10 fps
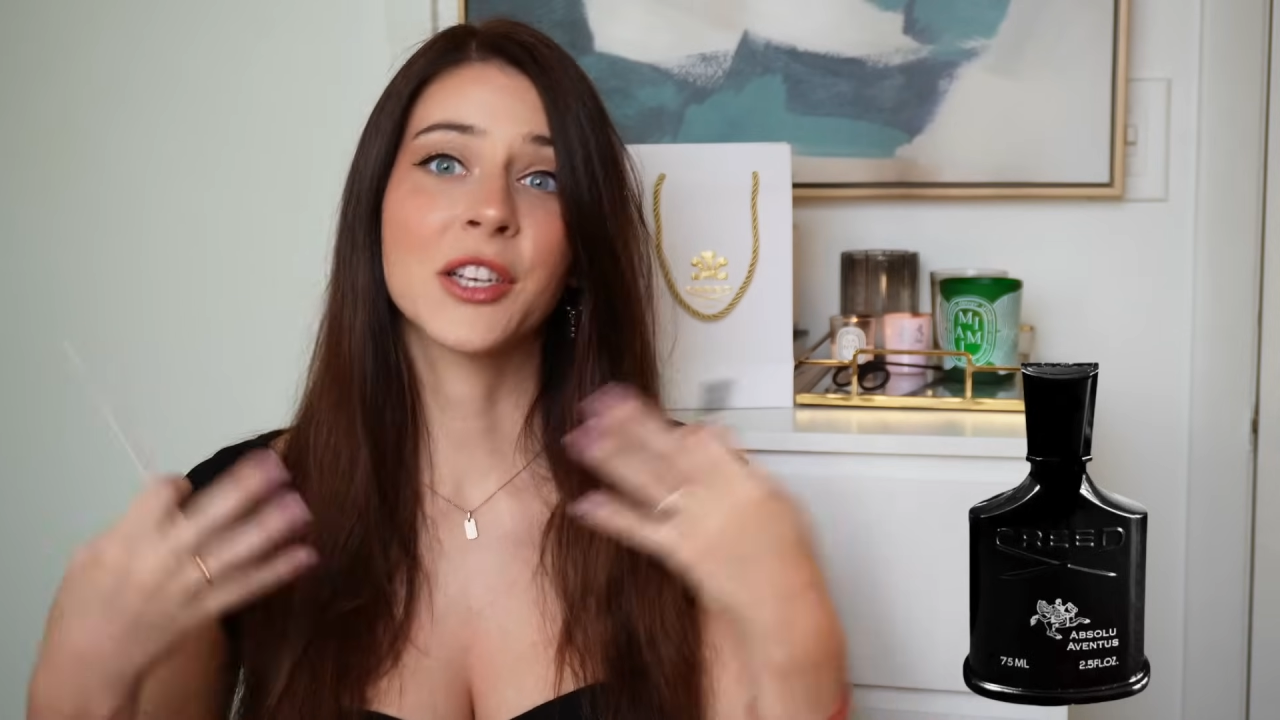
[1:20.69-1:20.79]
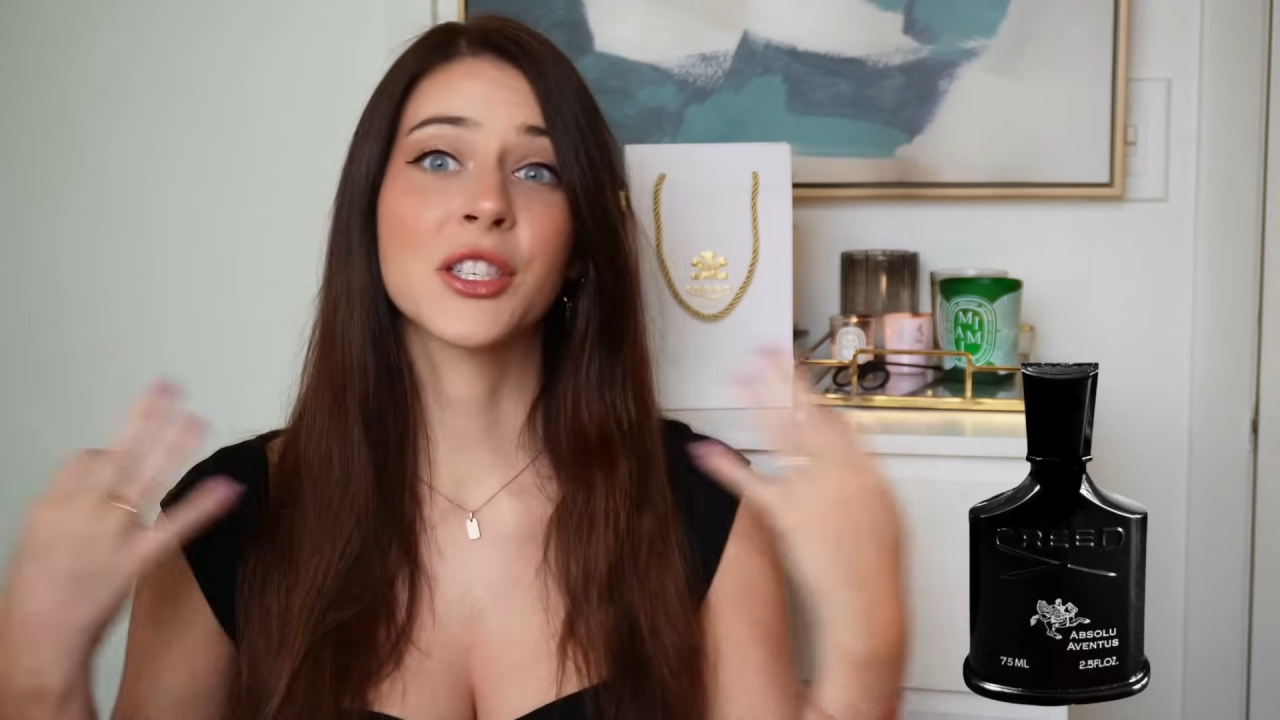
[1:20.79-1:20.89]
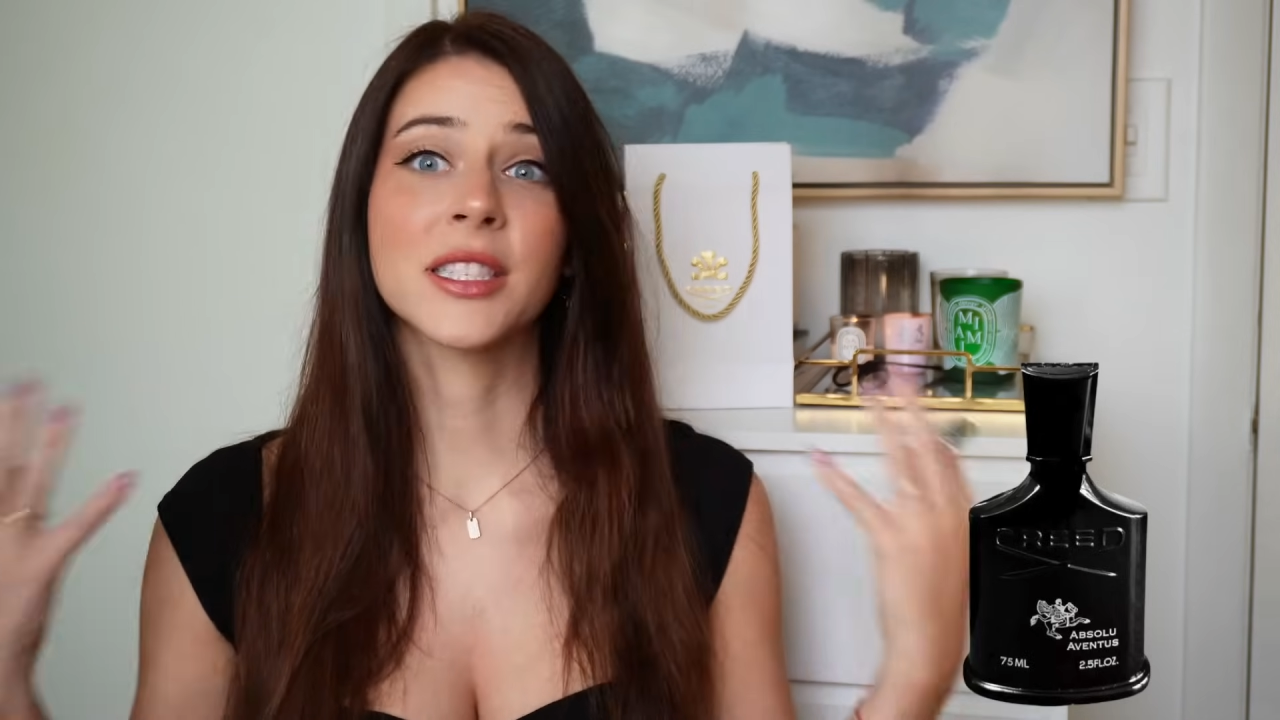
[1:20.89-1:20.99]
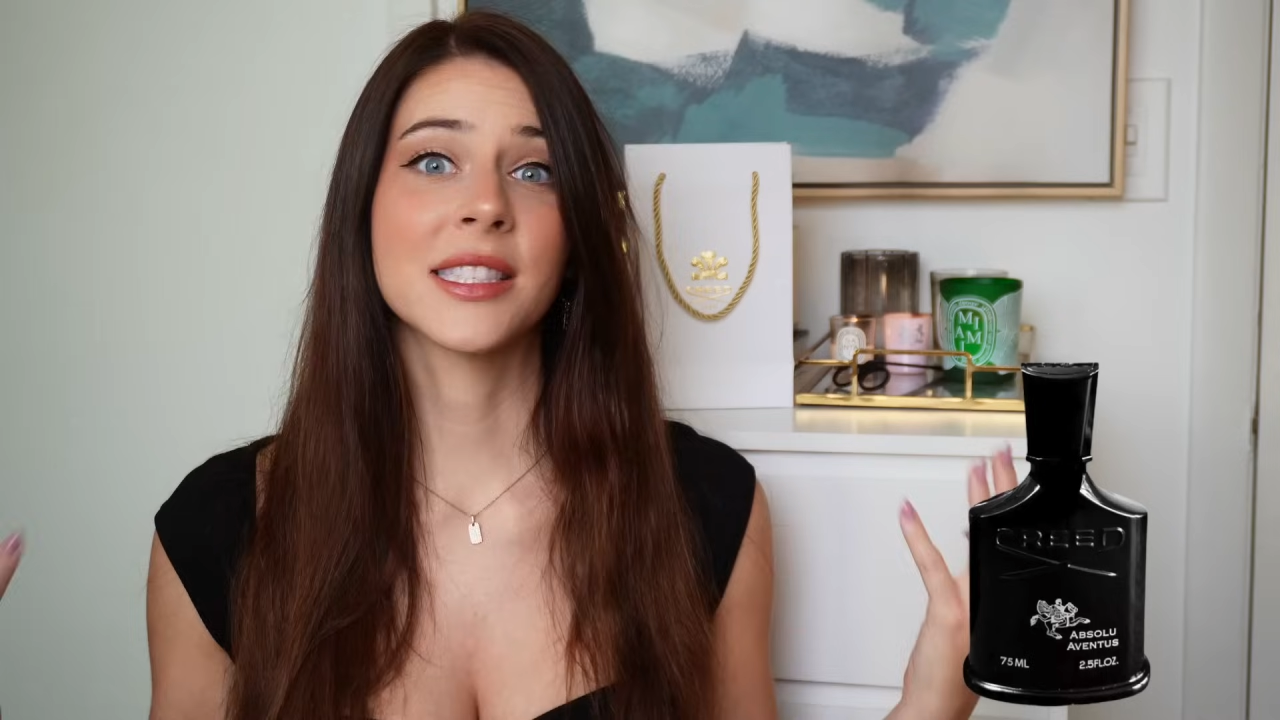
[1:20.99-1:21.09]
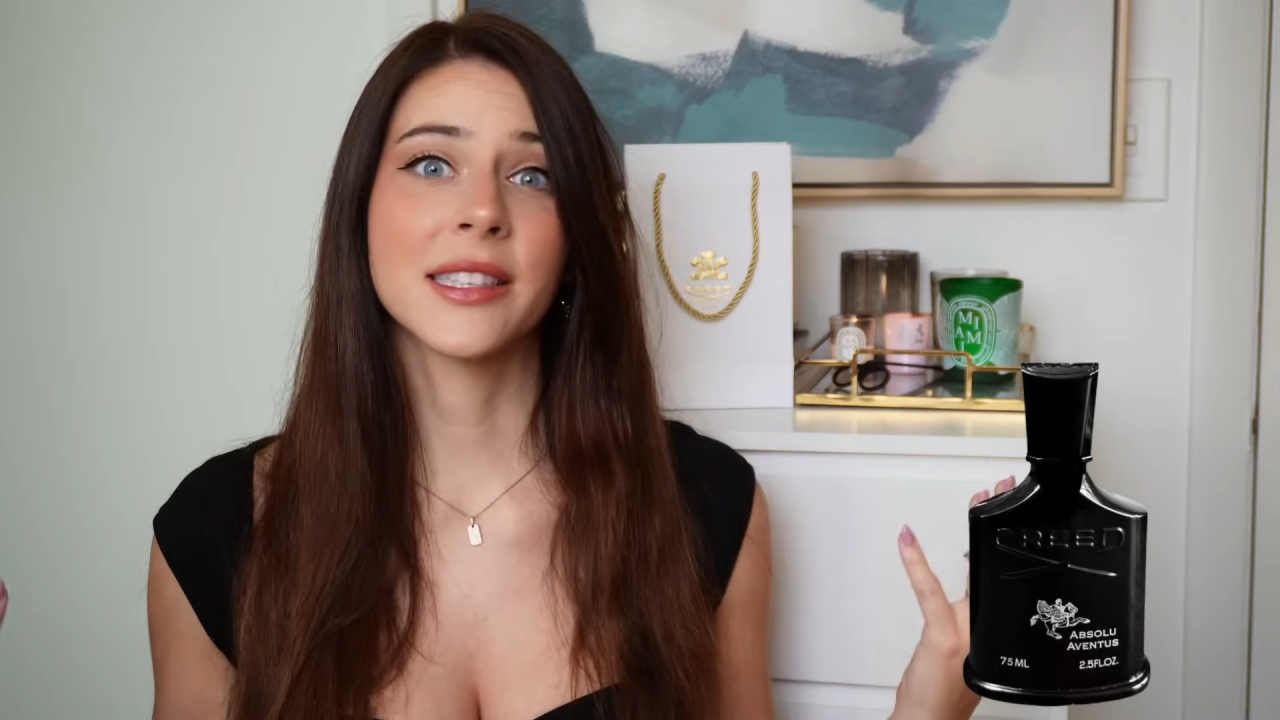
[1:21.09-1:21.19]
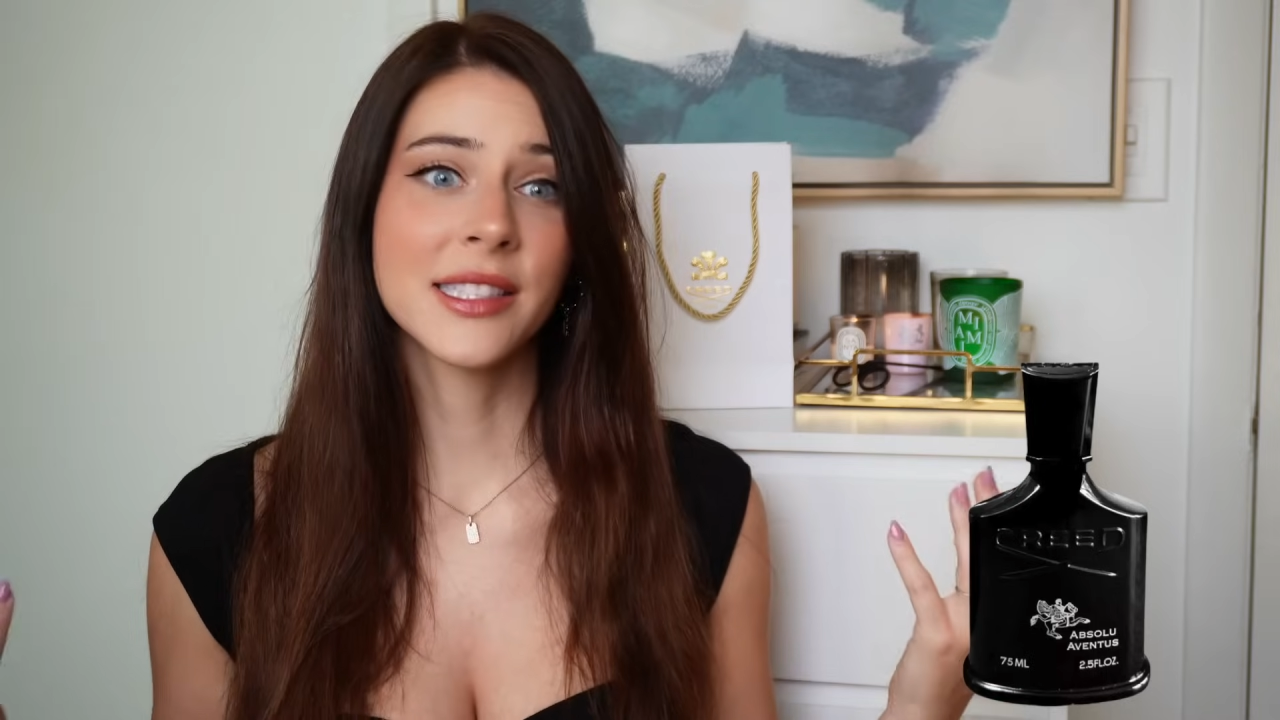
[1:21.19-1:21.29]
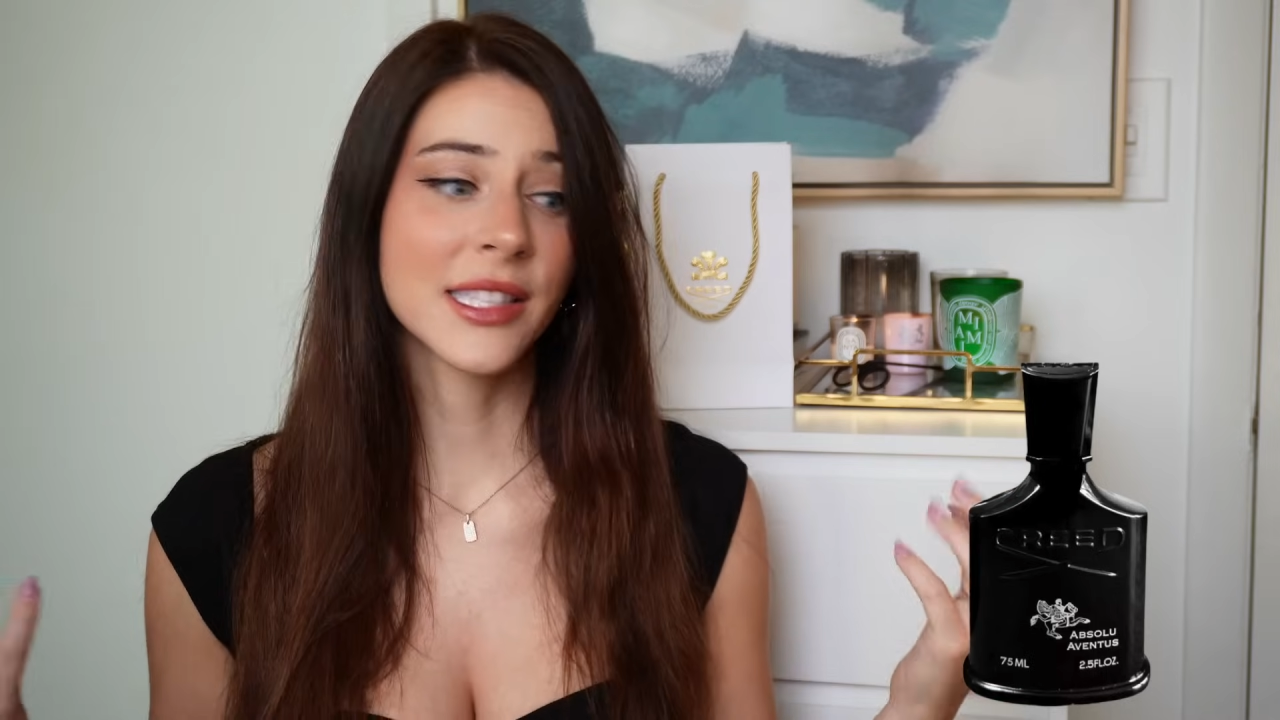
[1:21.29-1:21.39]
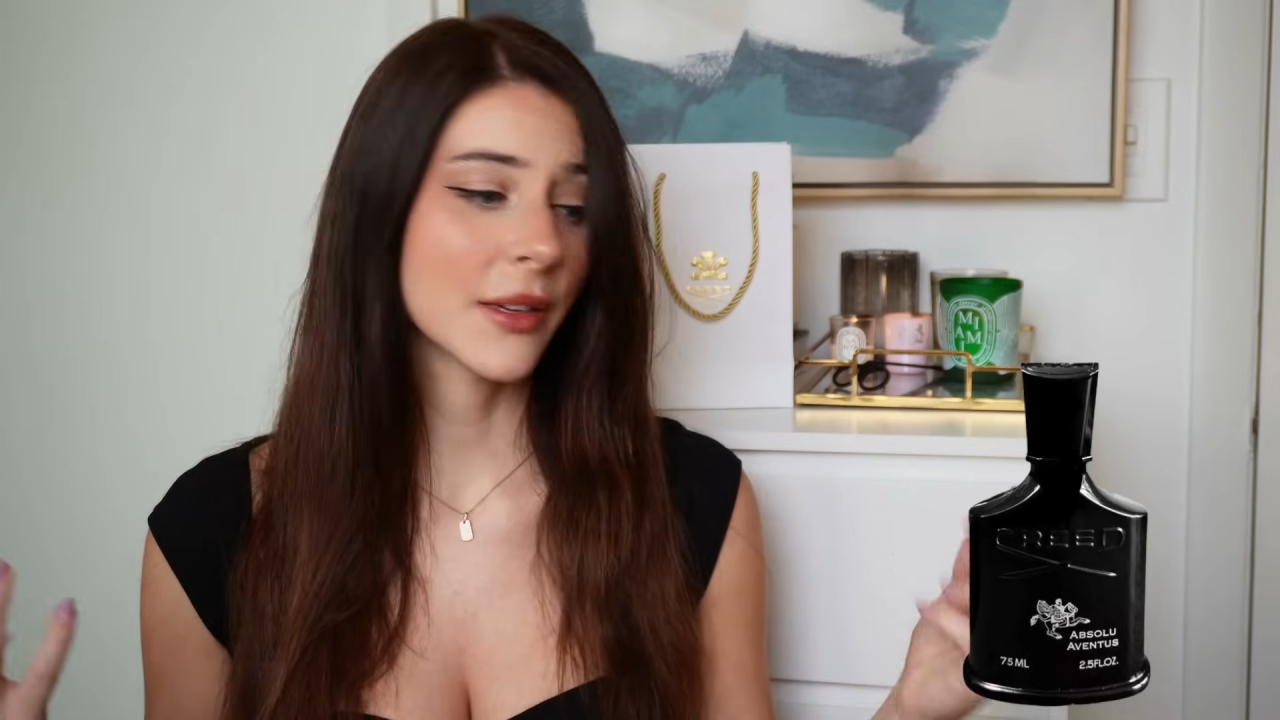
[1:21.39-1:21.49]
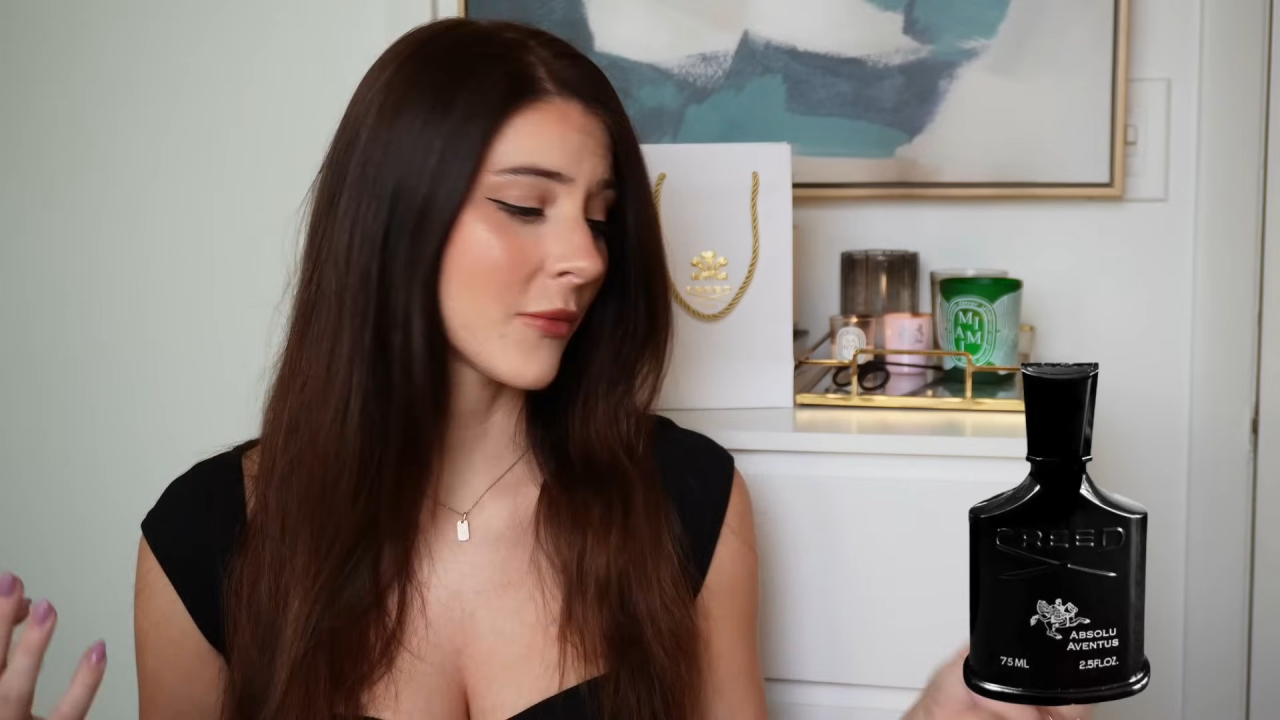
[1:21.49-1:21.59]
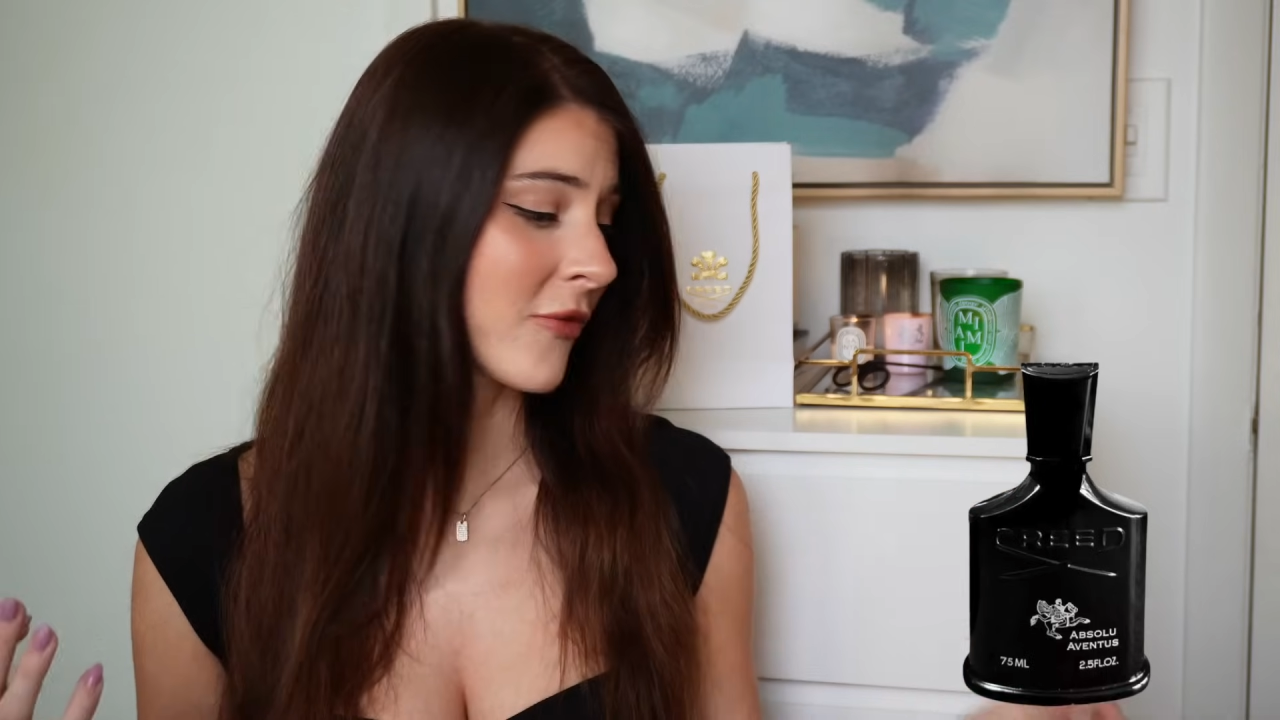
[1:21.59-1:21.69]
just in this